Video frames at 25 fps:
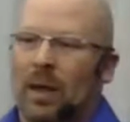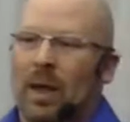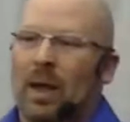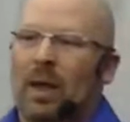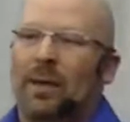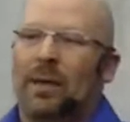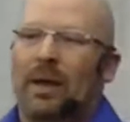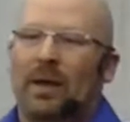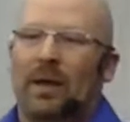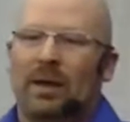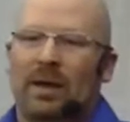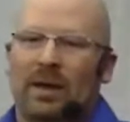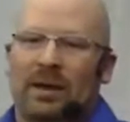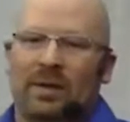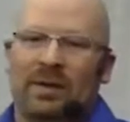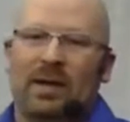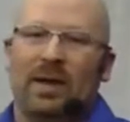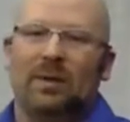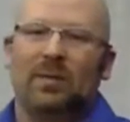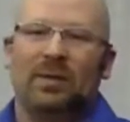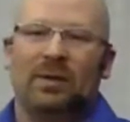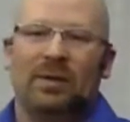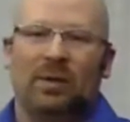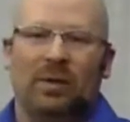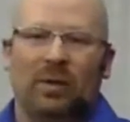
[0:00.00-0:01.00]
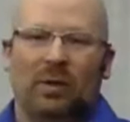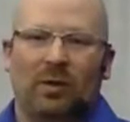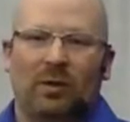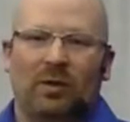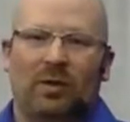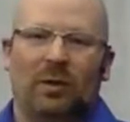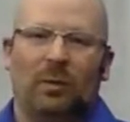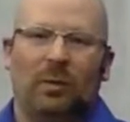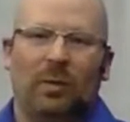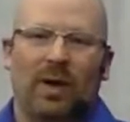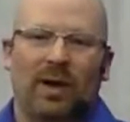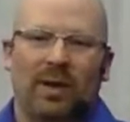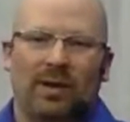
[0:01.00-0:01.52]
That it is up to you
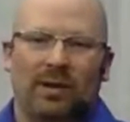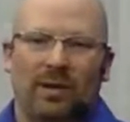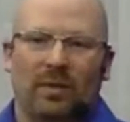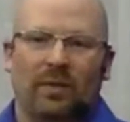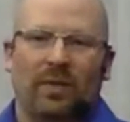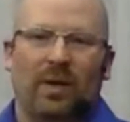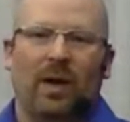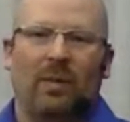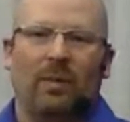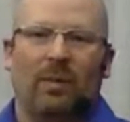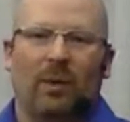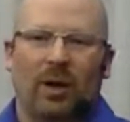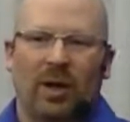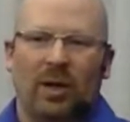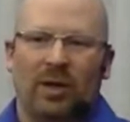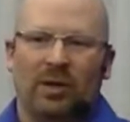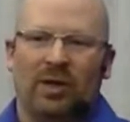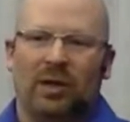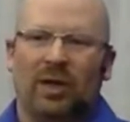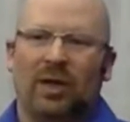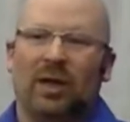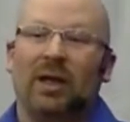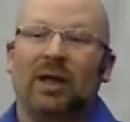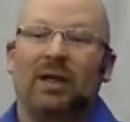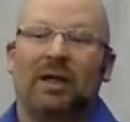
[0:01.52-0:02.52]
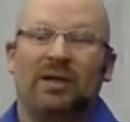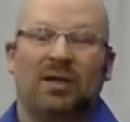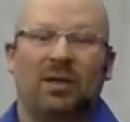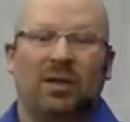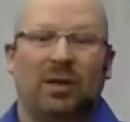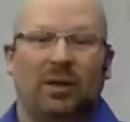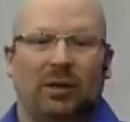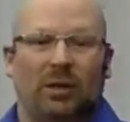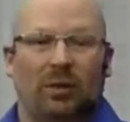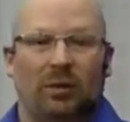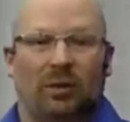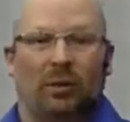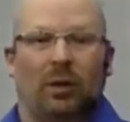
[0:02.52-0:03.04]
to raise your vibration and
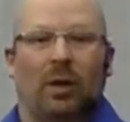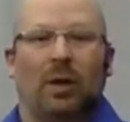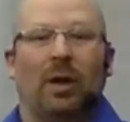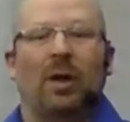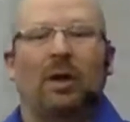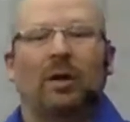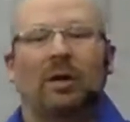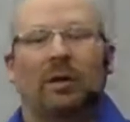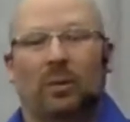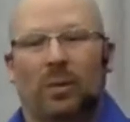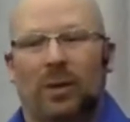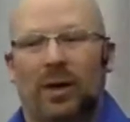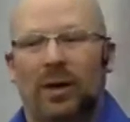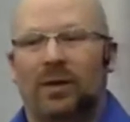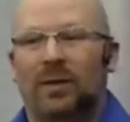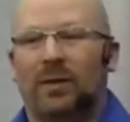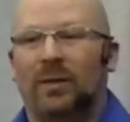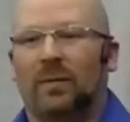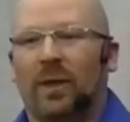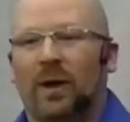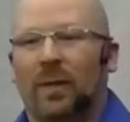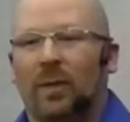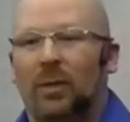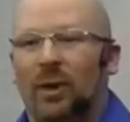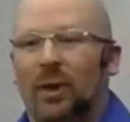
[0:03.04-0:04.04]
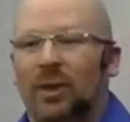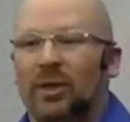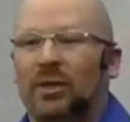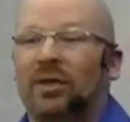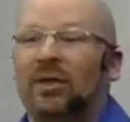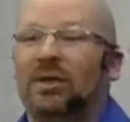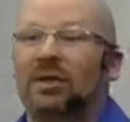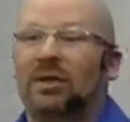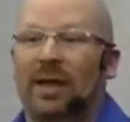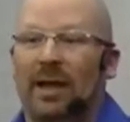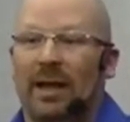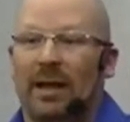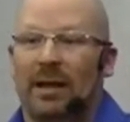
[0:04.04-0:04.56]
continue to raise your
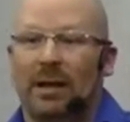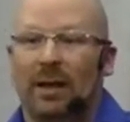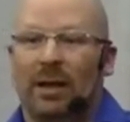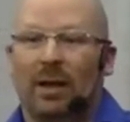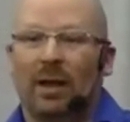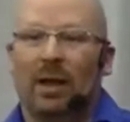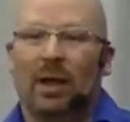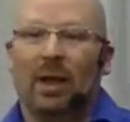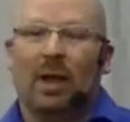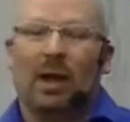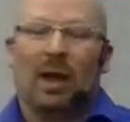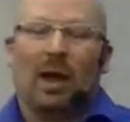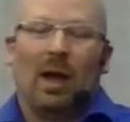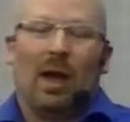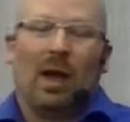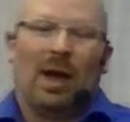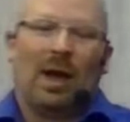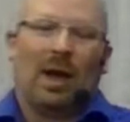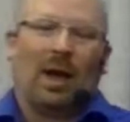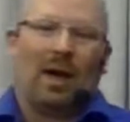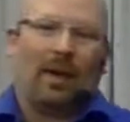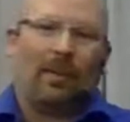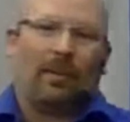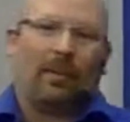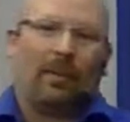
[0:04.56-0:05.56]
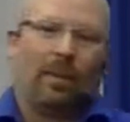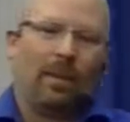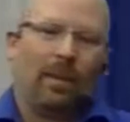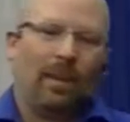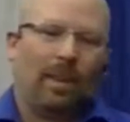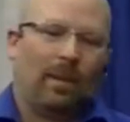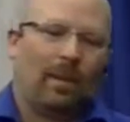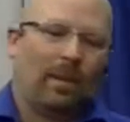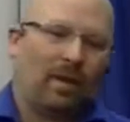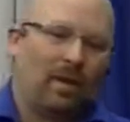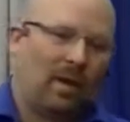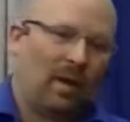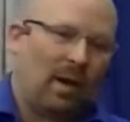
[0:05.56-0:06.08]
vibration daily.
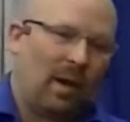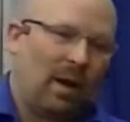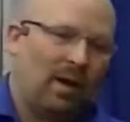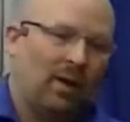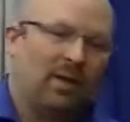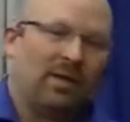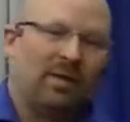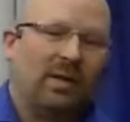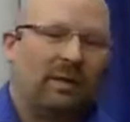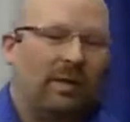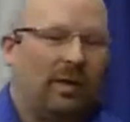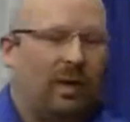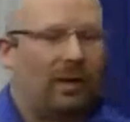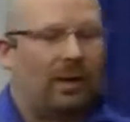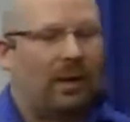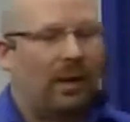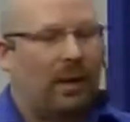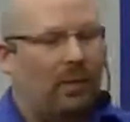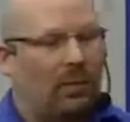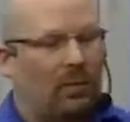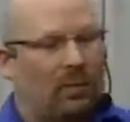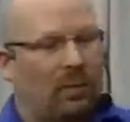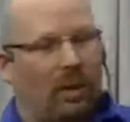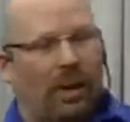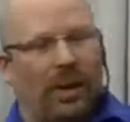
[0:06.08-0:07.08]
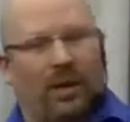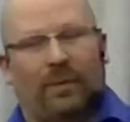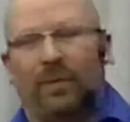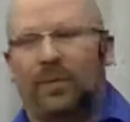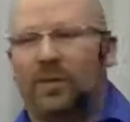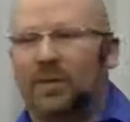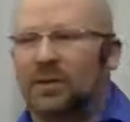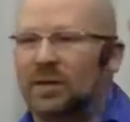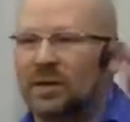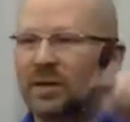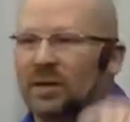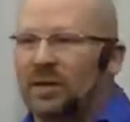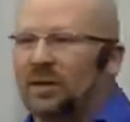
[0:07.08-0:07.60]
I used to think that life
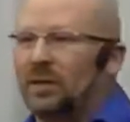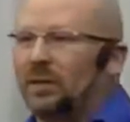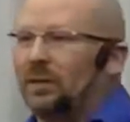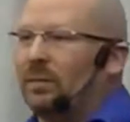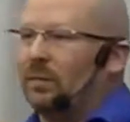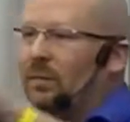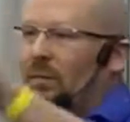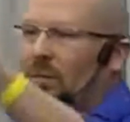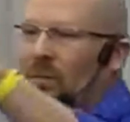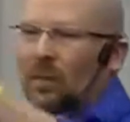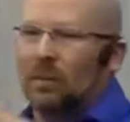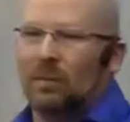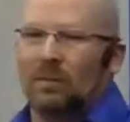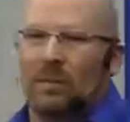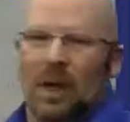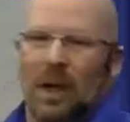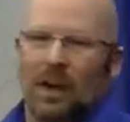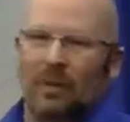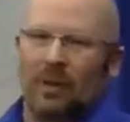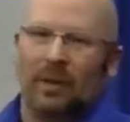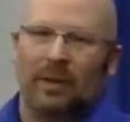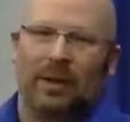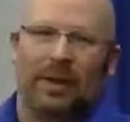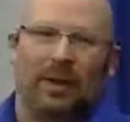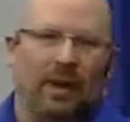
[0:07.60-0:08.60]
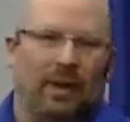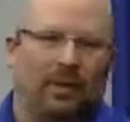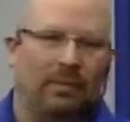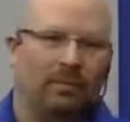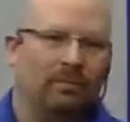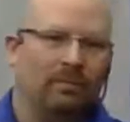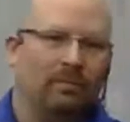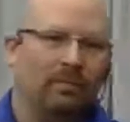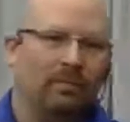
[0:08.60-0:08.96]
was just up and down.